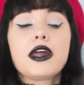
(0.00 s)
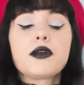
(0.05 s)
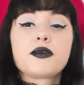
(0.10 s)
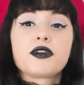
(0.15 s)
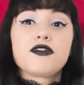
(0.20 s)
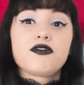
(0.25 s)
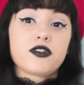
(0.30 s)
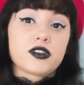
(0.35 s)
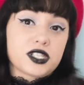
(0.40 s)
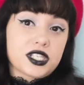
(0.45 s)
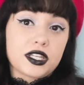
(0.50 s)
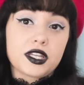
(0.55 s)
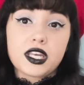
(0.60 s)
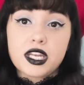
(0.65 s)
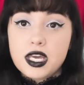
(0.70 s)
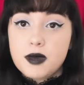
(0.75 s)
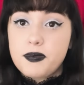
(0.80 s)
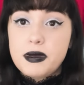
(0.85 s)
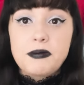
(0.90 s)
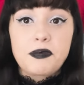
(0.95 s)
And with
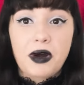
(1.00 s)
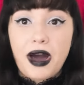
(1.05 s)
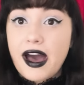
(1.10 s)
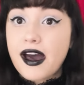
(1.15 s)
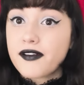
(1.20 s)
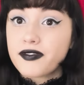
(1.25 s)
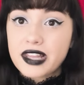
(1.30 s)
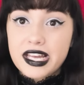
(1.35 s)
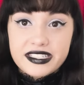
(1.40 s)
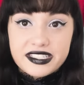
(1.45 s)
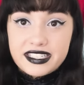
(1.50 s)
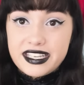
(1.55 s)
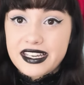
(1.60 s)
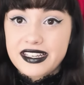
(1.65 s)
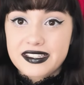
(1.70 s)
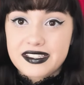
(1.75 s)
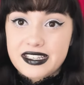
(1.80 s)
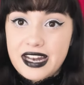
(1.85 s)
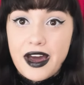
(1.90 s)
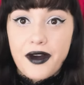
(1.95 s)
fertility, people have less
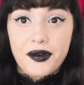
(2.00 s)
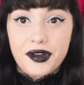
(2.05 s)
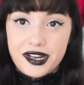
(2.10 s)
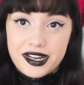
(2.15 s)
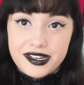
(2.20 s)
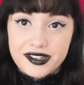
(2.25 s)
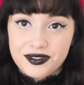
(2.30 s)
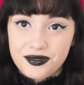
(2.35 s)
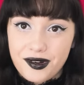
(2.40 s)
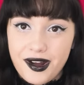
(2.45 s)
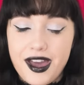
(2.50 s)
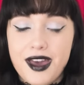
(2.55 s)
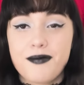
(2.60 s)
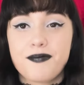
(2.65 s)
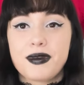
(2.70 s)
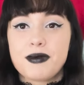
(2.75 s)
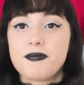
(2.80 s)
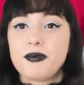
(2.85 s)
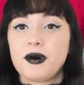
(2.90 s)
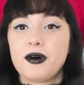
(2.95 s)
kids nowadays, right?
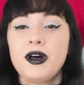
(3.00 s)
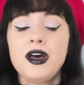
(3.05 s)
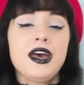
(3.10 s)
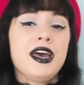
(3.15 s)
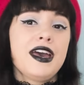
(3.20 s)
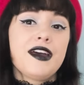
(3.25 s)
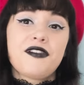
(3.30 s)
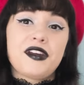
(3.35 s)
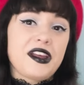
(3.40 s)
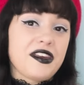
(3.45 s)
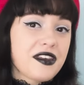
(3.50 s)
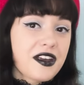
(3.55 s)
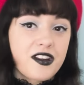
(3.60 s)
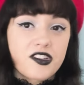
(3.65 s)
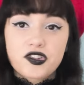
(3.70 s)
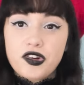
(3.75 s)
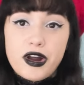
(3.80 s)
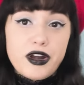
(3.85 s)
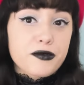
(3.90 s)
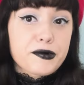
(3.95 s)
People, if anything, are
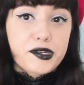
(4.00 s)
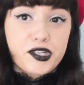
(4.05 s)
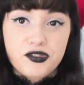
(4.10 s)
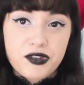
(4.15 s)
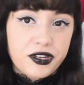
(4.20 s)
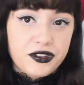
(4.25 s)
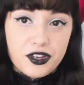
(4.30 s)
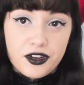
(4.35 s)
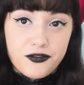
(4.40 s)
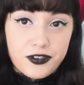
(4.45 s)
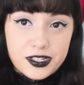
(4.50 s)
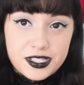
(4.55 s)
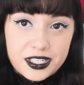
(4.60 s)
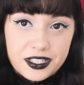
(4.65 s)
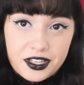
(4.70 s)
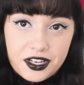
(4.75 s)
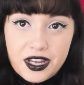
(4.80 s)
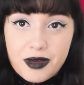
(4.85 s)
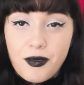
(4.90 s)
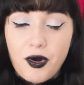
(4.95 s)
trying to restrict their
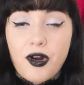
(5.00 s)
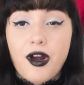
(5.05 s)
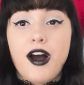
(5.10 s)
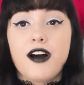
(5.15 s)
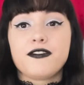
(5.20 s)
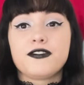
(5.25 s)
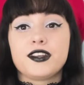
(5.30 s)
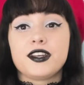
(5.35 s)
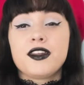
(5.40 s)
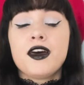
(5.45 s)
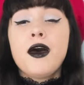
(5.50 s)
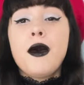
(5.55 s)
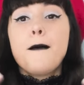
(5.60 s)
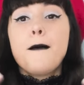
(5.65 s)
fertility more often.